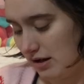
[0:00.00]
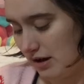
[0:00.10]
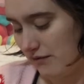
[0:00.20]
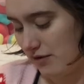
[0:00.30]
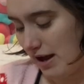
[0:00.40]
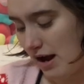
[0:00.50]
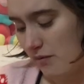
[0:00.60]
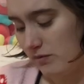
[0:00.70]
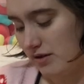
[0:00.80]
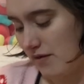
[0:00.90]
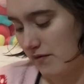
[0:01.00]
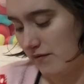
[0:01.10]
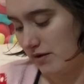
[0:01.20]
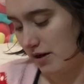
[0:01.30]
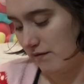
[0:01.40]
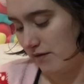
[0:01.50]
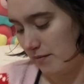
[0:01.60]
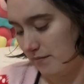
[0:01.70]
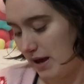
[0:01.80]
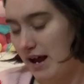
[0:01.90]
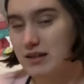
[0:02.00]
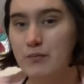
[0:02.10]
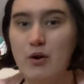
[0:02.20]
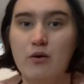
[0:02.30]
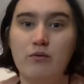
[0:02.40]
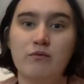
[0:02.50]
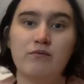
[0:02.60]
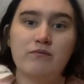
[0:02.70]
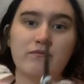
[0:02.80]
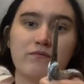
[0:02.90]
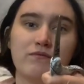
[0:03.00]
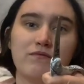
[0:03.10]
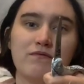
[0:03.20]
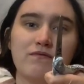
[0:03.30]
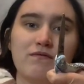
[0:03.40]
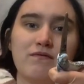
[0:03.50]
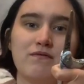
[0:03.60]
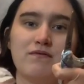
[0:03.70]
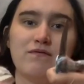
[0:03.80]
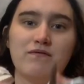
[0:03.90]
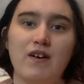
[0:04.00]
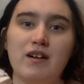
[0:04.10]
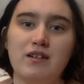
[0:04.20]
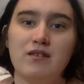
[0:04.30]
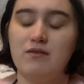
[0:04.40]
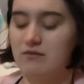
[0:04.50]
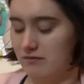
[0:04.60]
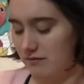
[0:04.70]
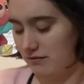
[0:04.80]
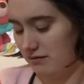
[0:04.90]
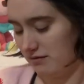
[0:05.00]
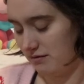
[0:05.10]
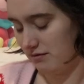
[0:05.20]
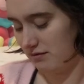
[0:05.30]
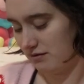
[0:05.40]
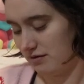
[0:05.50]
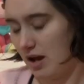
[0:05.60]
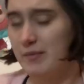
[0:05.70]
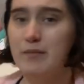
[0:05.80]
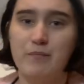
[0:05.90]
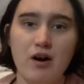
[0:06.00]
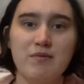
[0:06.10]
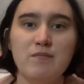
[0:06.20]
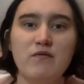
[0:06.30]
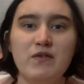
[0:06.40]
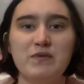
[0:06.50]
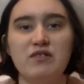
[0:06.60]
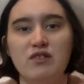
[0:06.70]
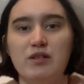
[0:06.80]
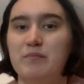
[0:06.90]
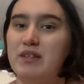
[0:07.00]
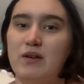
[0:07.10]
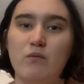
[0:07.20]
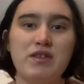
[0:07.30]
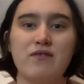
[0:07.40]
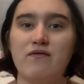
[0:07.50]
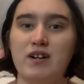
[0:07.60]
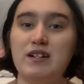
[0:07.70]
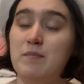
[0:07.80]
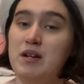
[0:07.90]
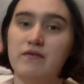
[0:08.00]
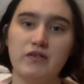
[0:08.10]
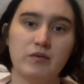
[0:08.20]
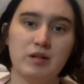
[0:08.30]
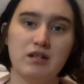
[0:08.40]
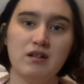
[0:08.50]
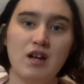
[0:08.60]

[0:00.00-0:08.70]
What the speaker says: And for that, I will never forgive them. Hasbro, fuck you. I mean, the Barbie movie was good, but like, what the fuck? Give me a Furby.